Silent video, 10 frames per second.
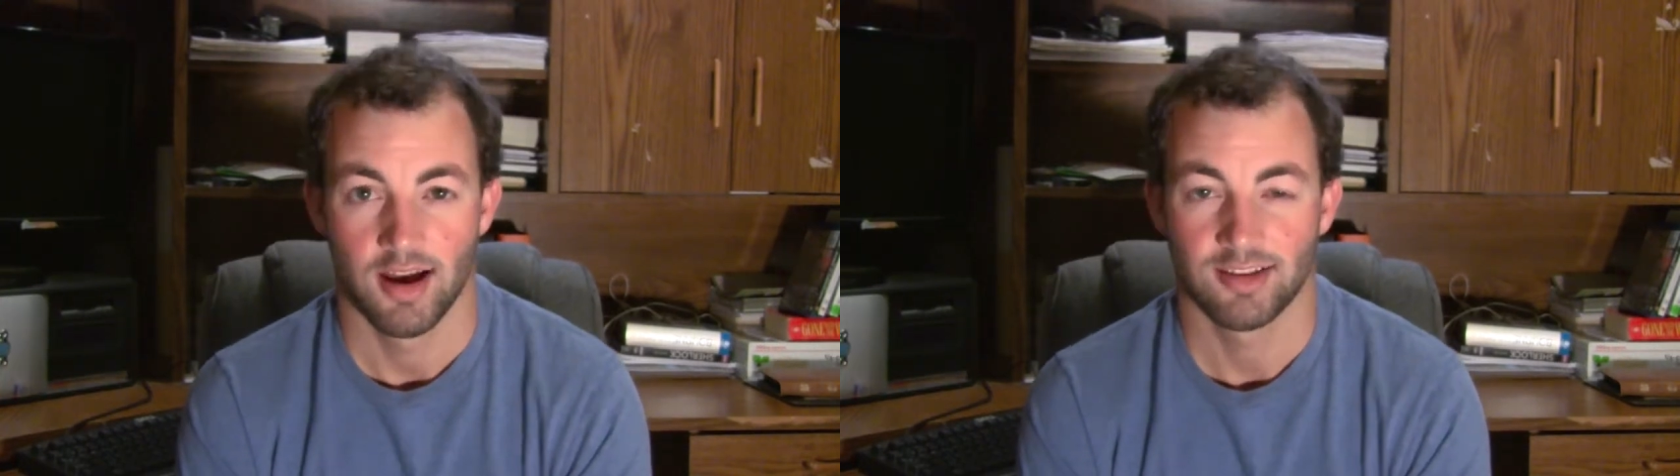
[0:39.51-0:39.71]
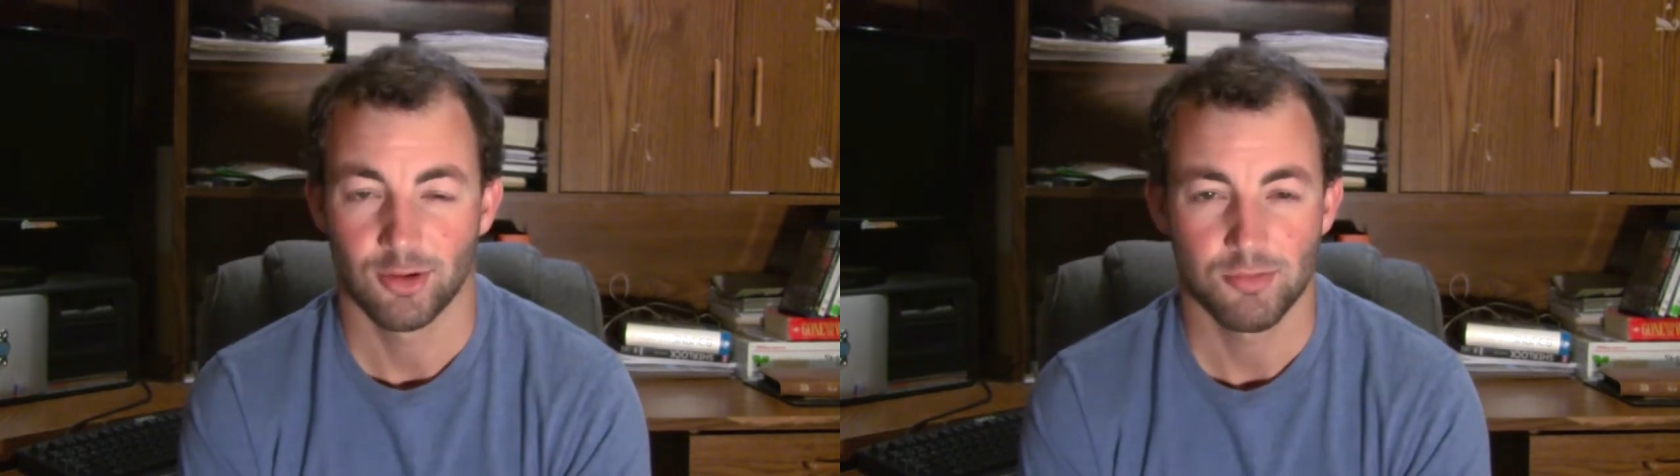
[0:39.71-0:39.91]

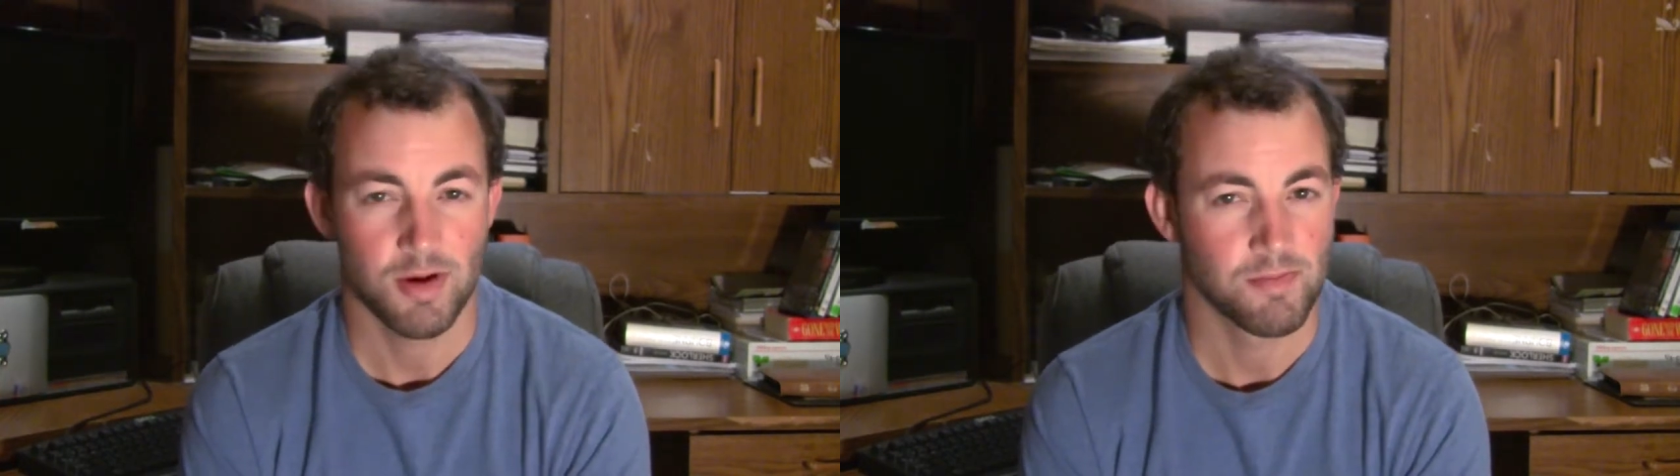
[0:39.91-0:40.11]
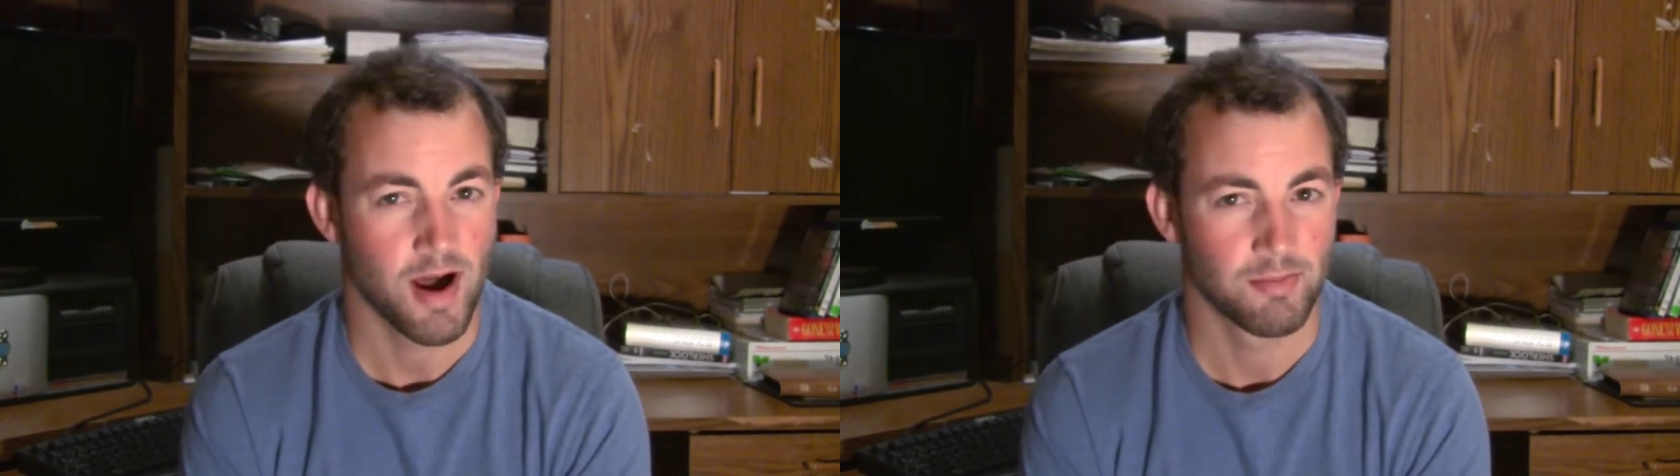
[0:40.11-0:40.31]
I told
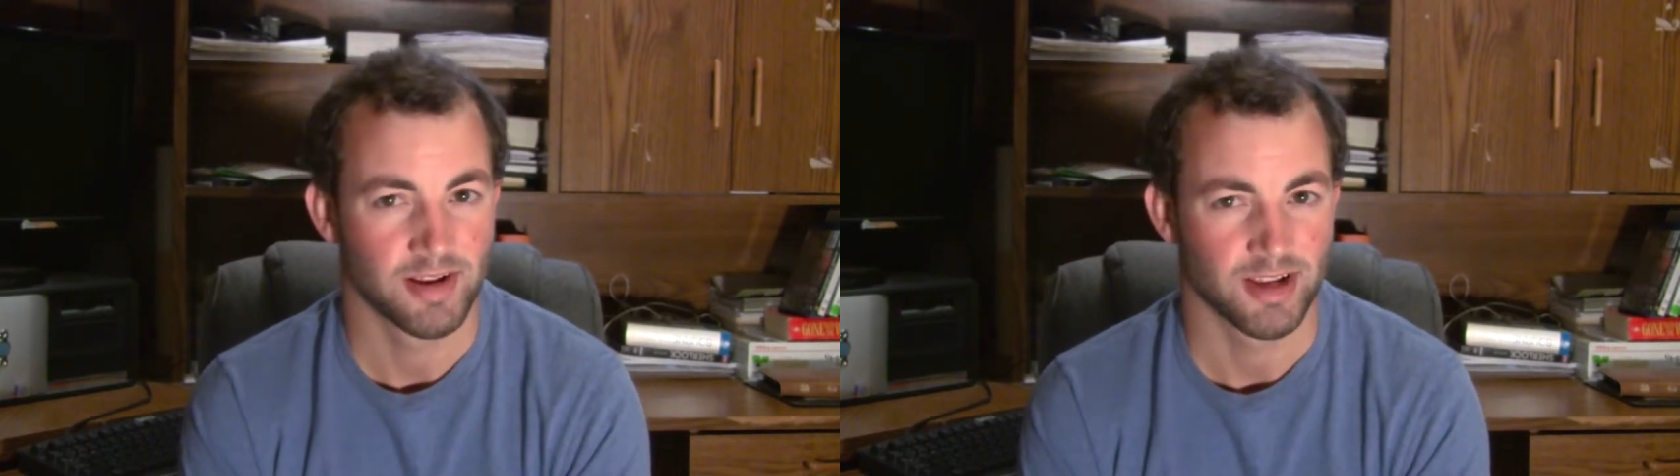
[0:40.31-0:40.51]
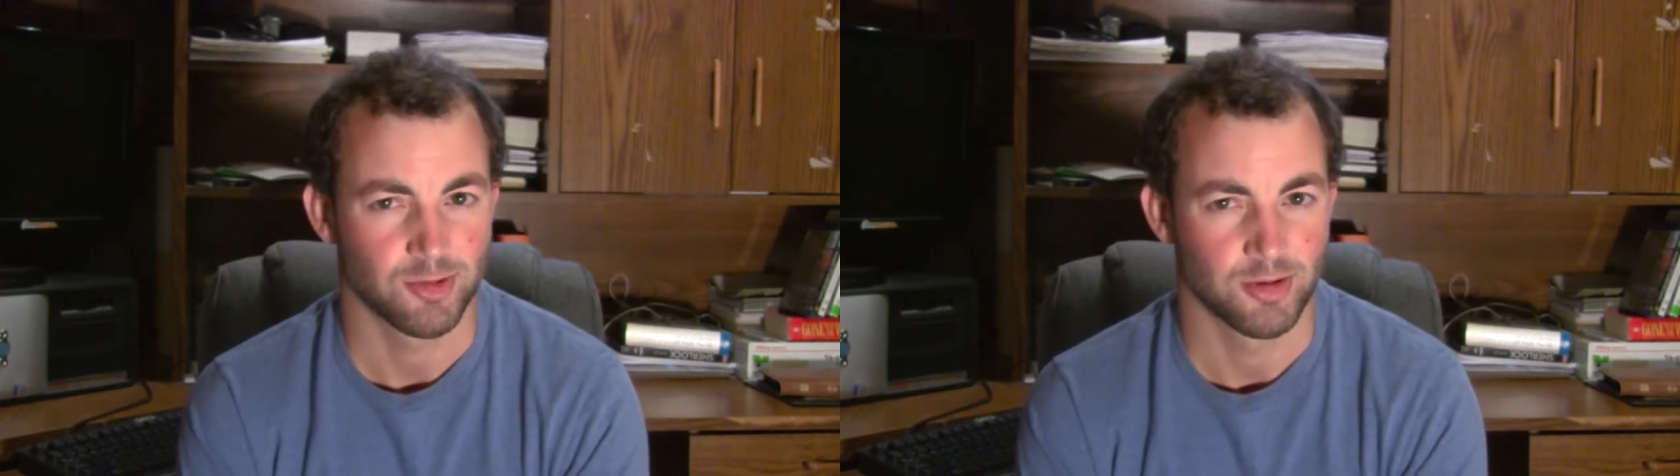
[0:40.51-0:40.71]
my mom
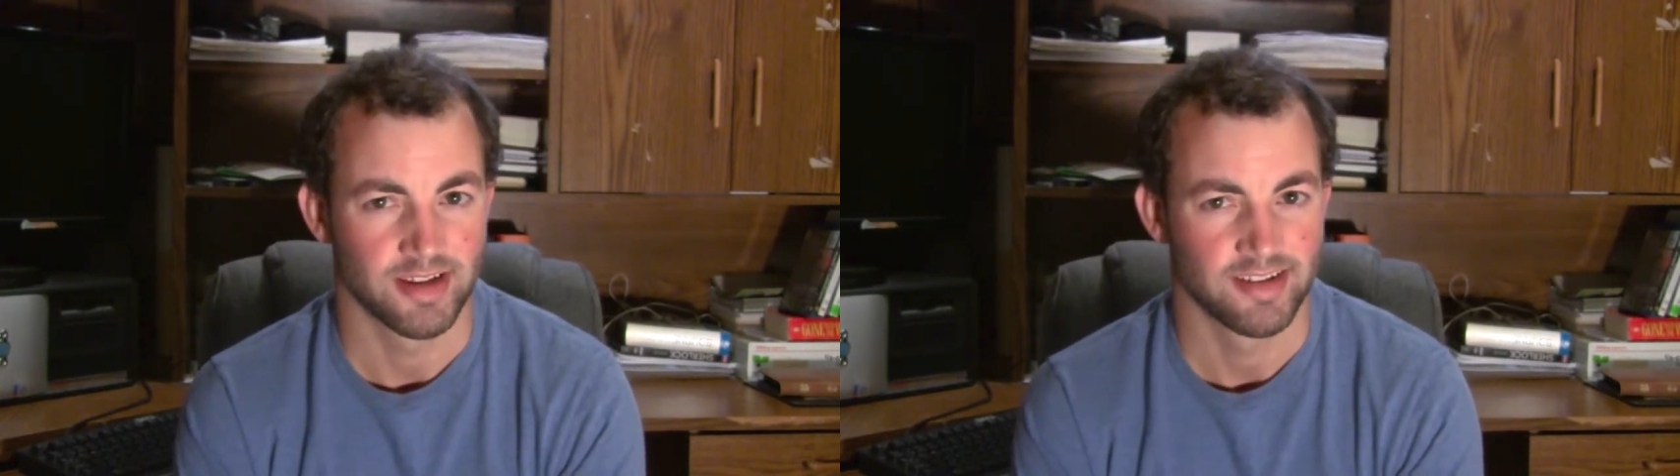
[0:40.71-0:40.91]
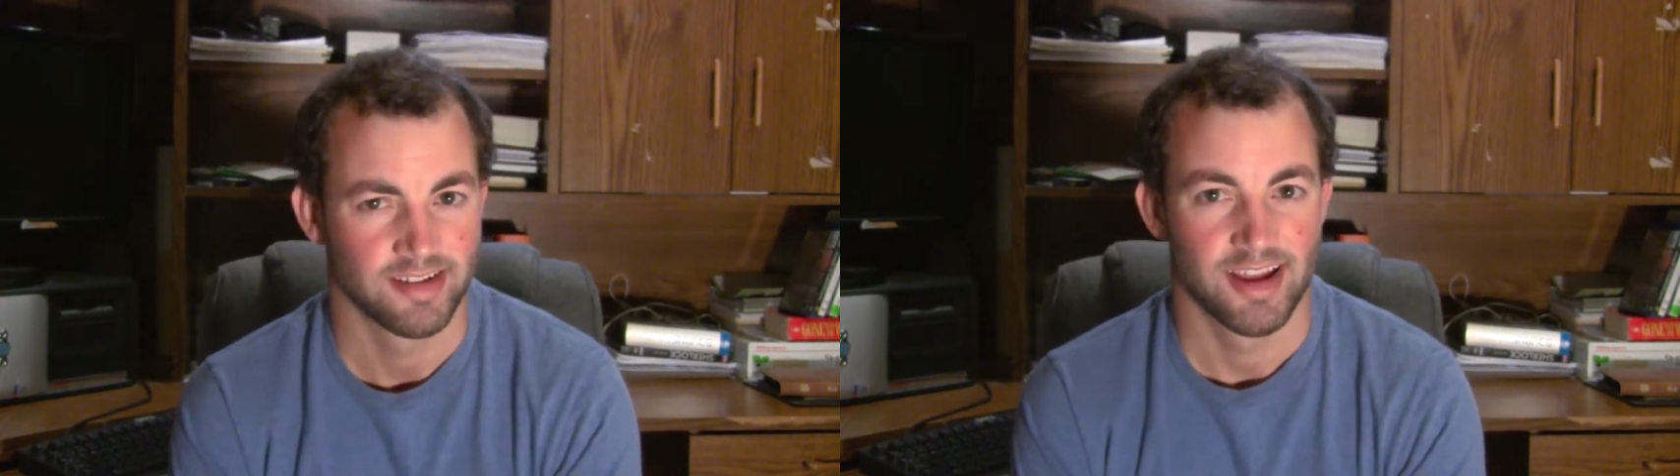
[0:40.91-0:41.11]
that I
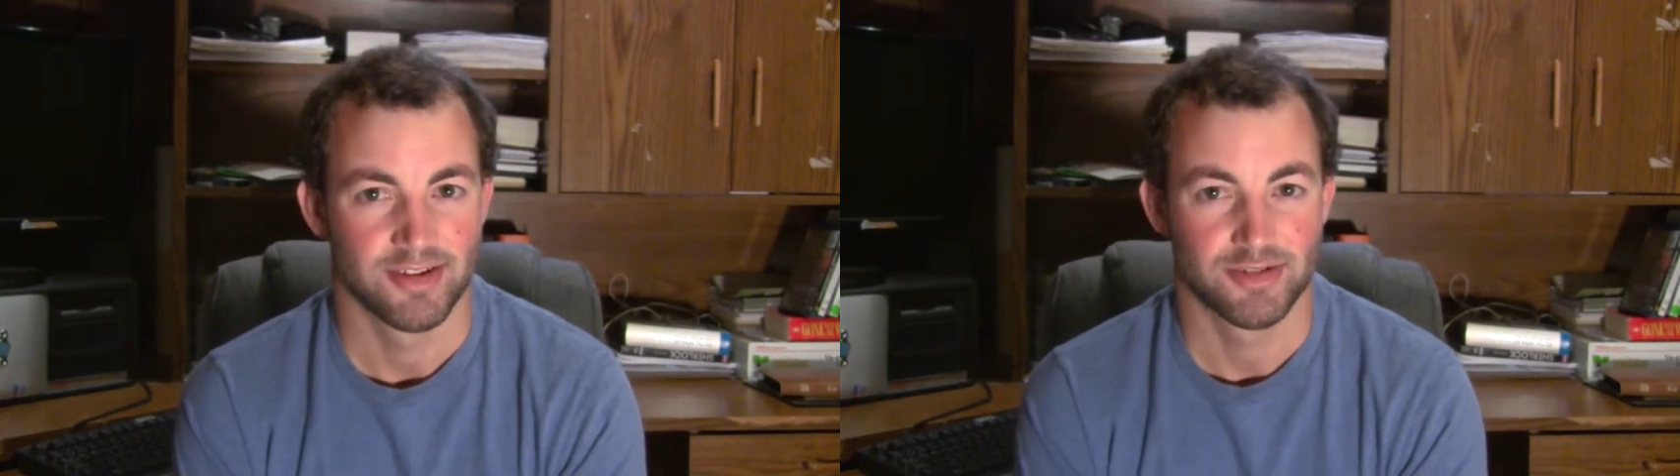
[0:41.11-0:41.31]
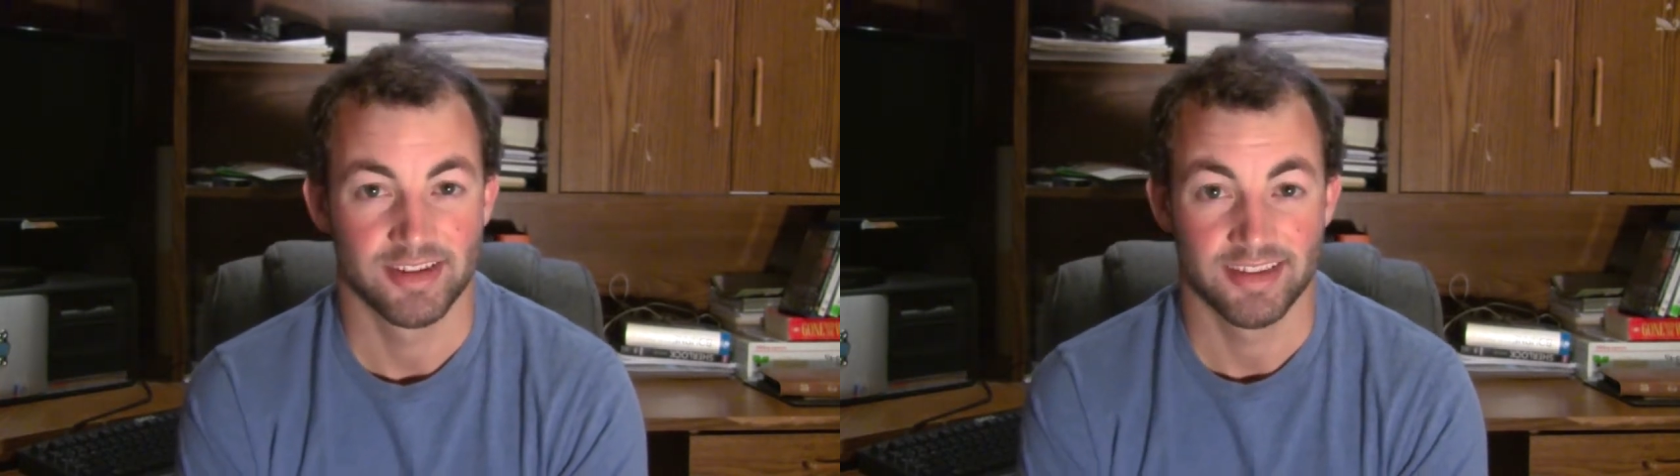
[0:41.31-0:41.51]
quit, and she